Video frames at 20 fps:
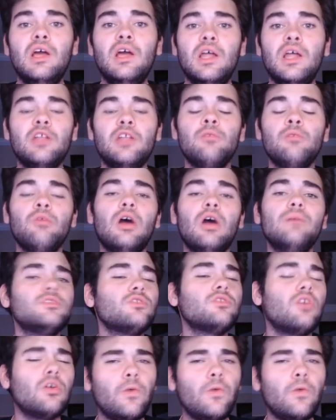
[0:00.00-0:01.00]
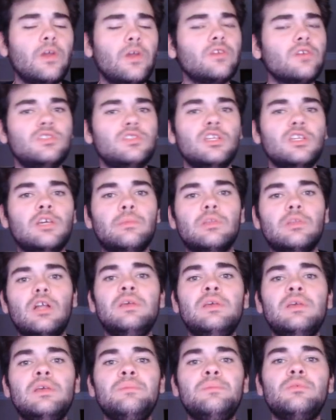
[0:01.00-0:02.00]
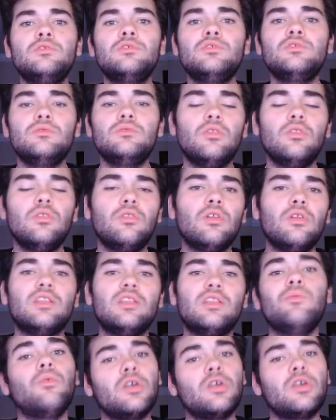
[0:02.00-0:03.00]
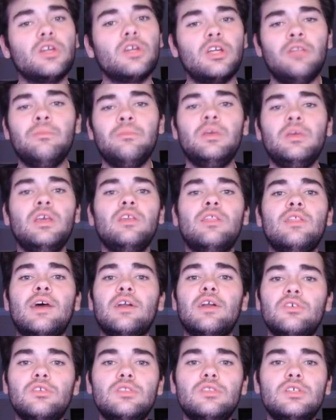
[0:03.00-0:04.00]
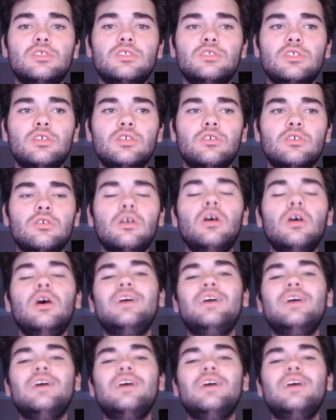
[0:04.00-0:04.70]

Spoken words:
Now the Brahmas are a weird team. A lot of people thought they weren't going to be that good this year,